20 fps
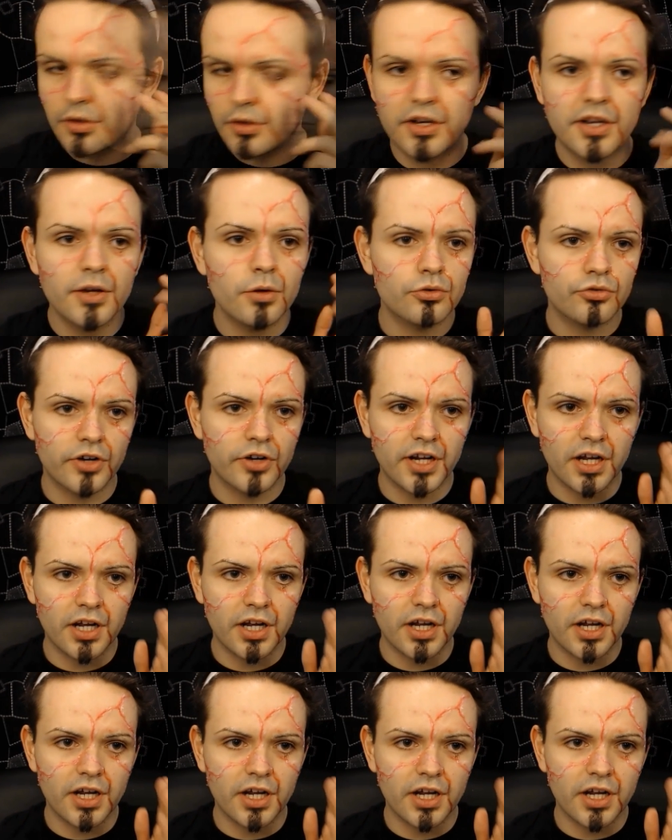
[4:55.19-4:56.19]
Oh, and a little trick I
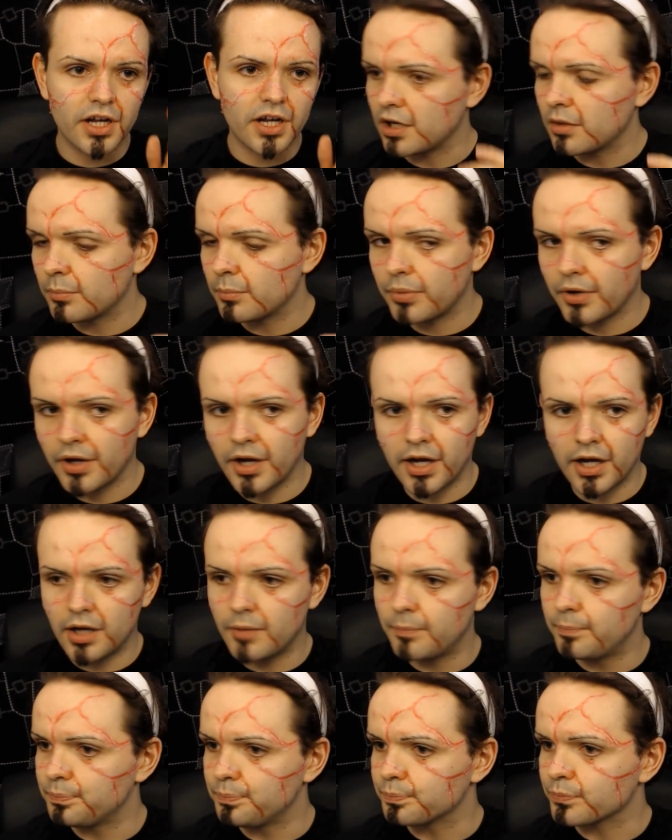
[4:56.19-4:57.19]
picked up.
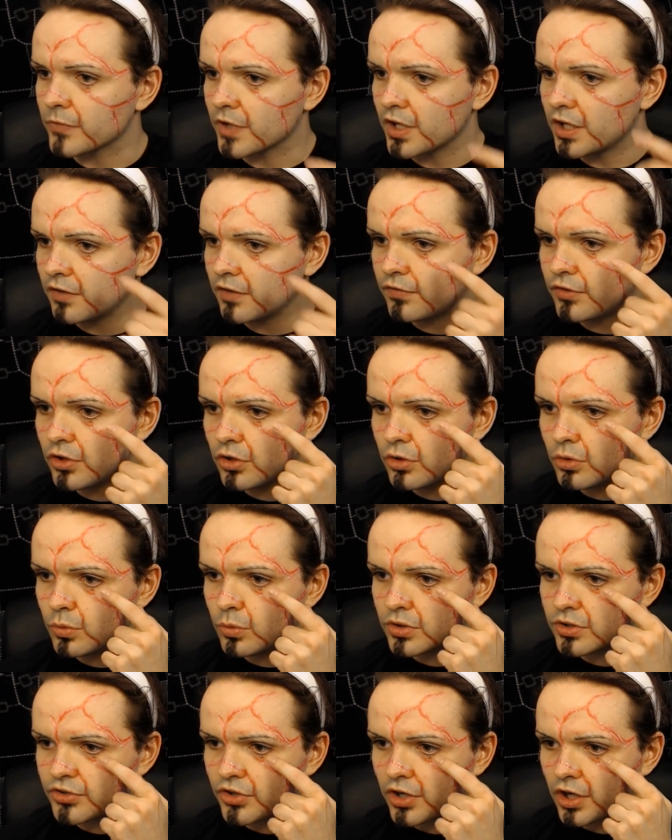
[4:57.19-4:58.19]
Um, if you
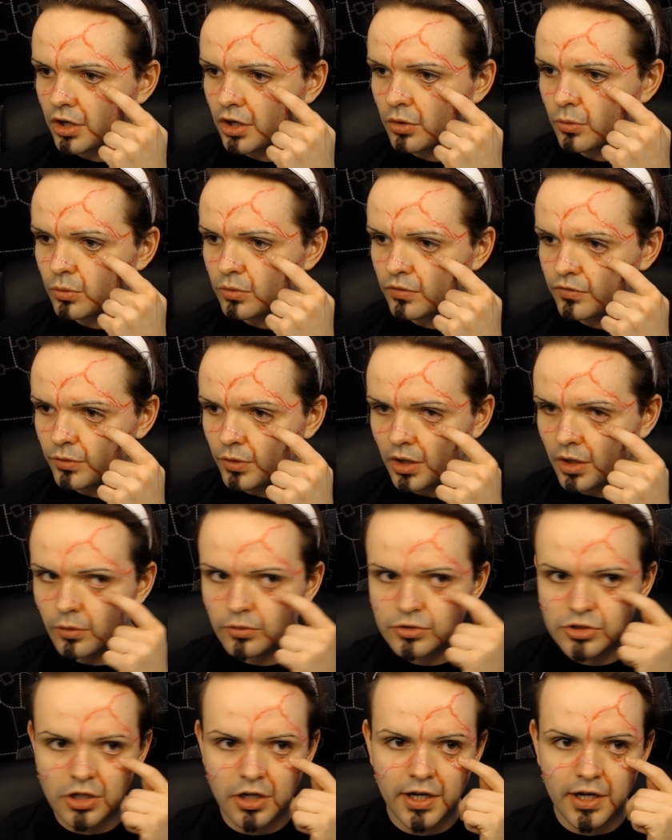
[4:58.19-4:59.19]
were to hold, if you
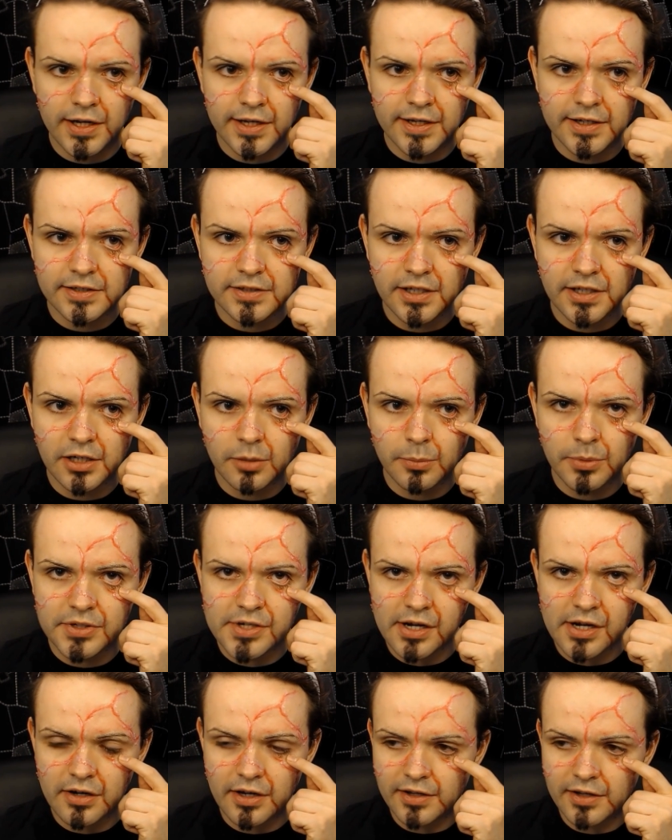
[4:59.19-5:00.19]
hold your eyelid a little
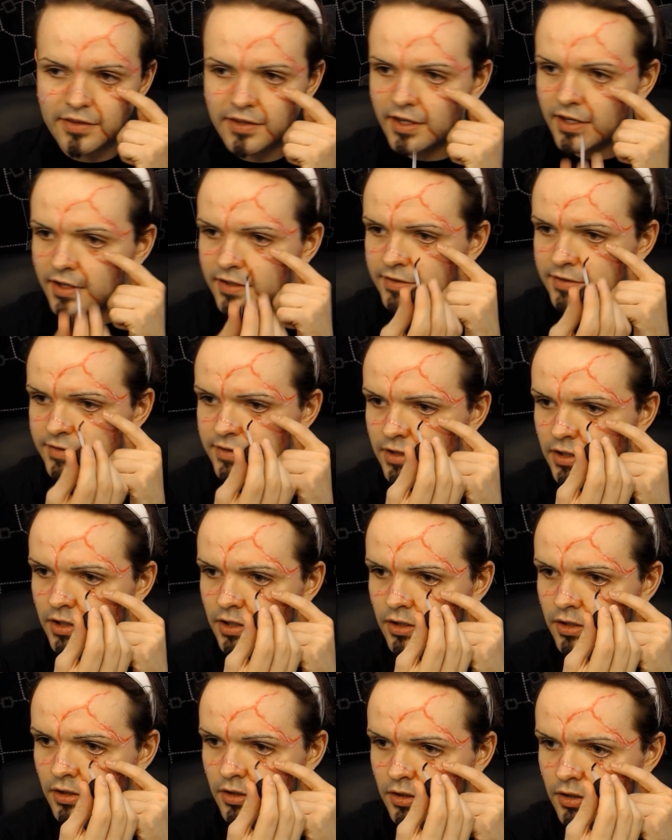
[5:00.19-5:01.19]
bit down like this,
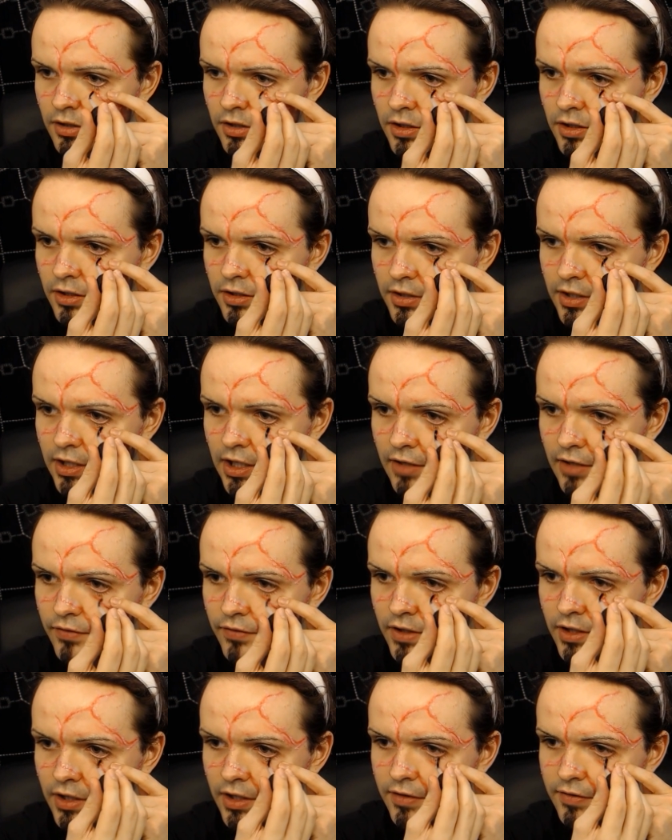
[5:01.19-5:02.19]
and
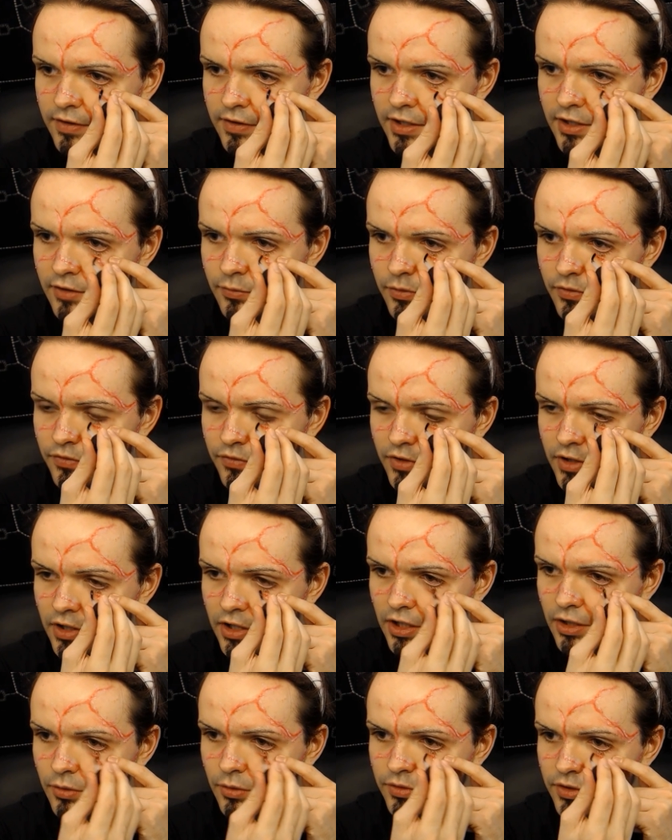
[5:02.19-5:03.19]
cover underneath with the
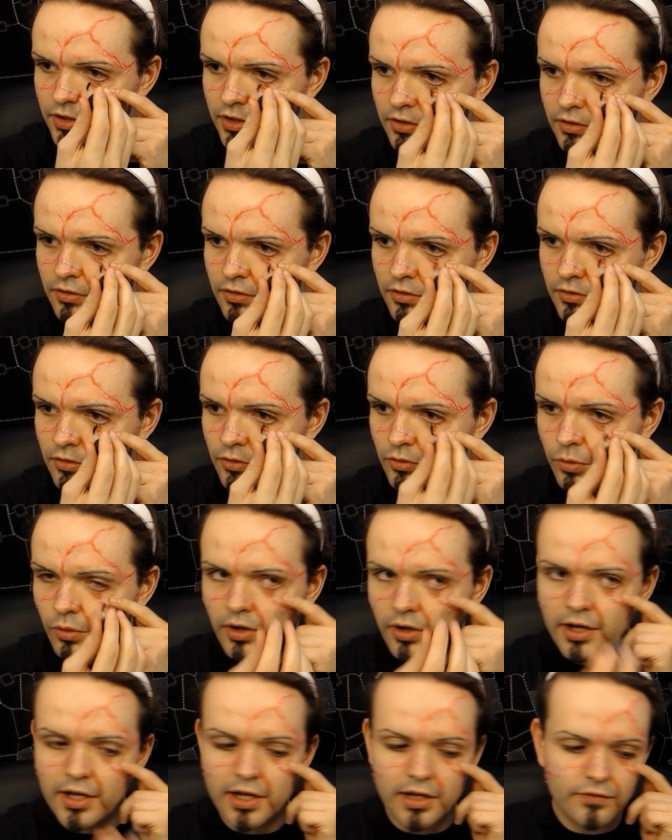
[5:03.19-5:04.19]
collodion
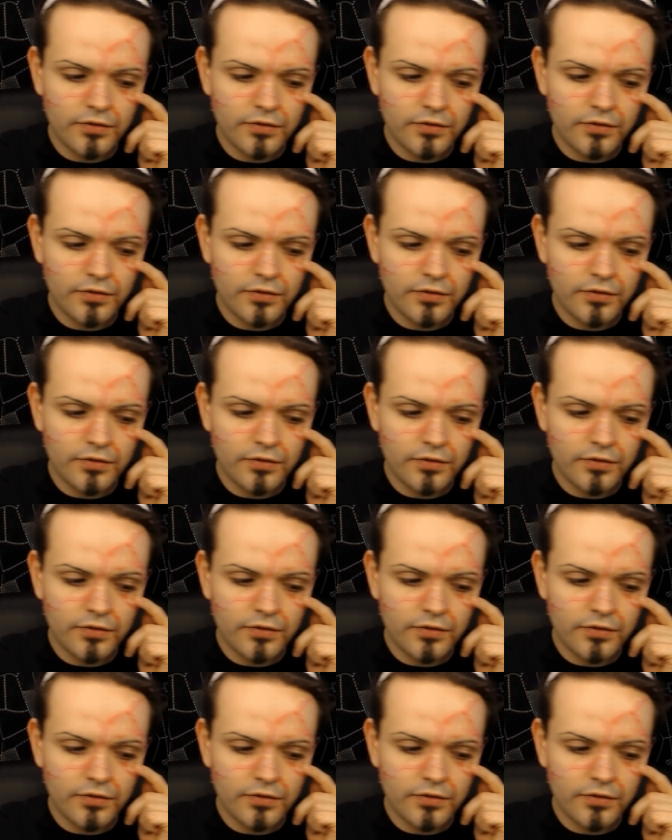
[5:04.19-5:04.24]
quite